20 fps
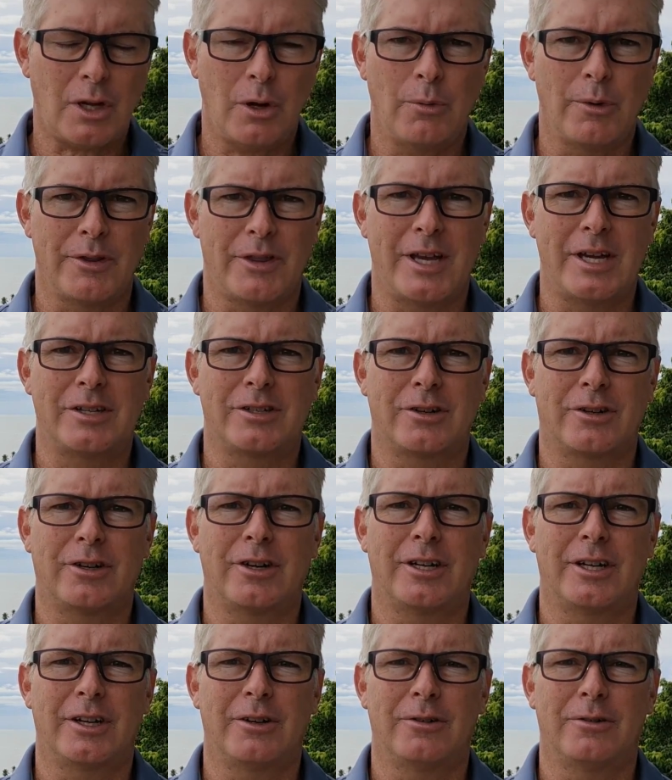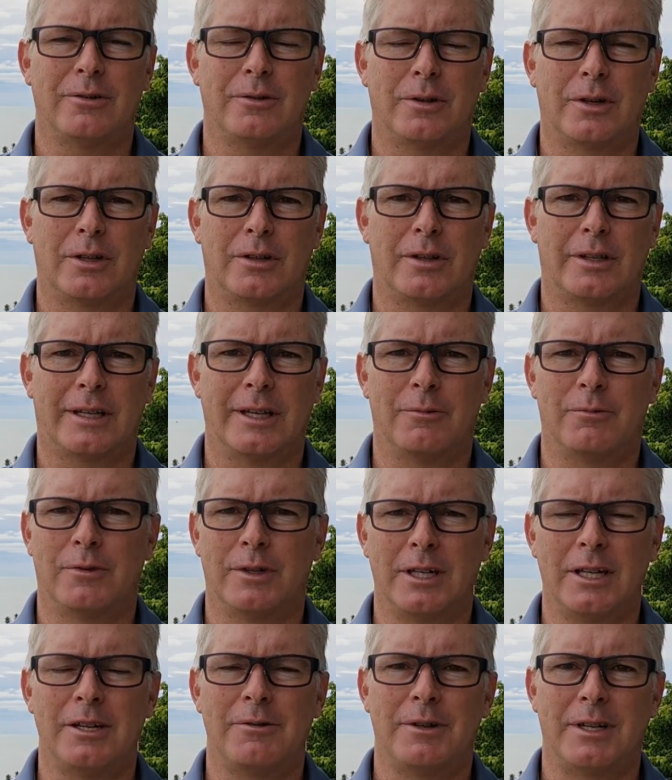where things are going to get
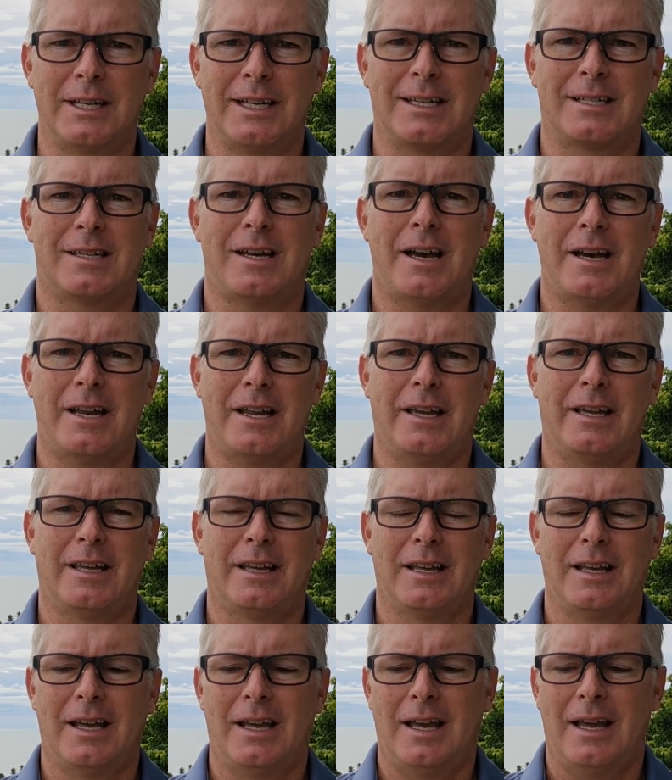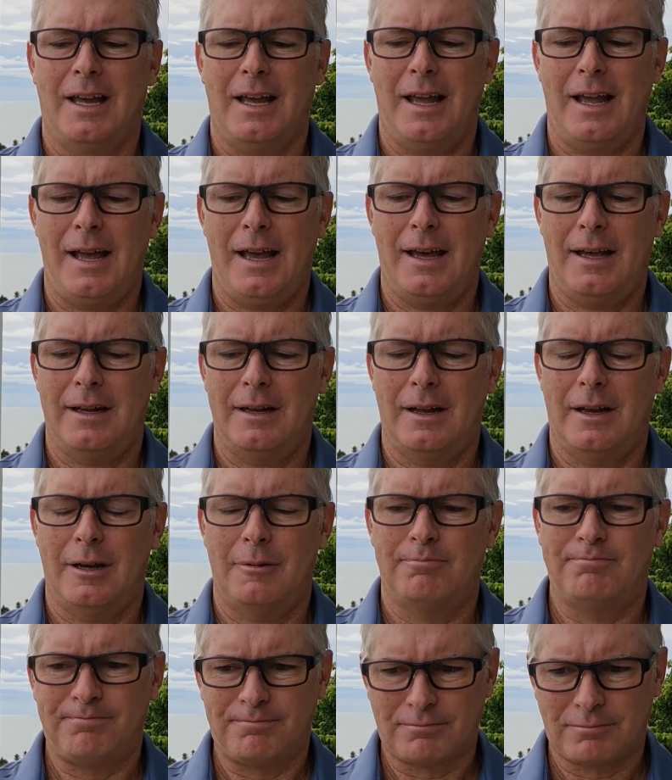really, really exciting.
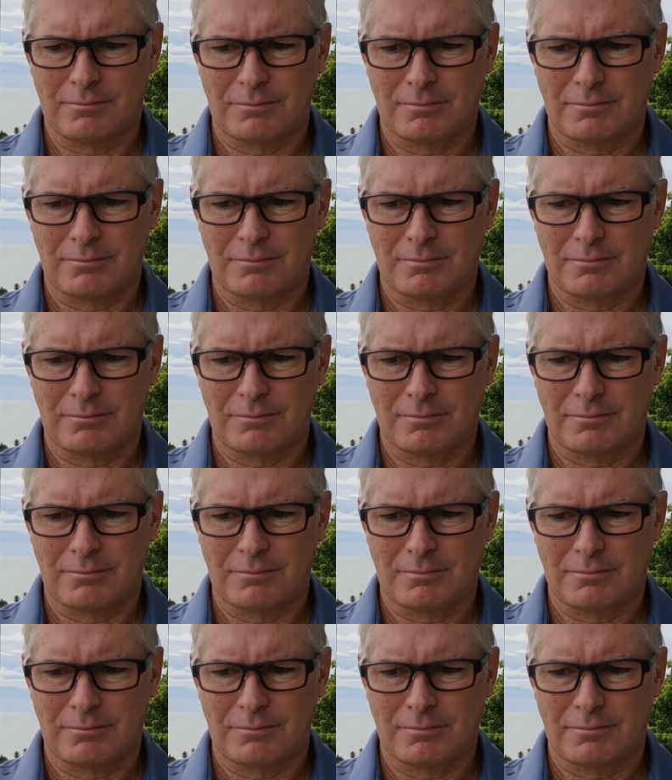And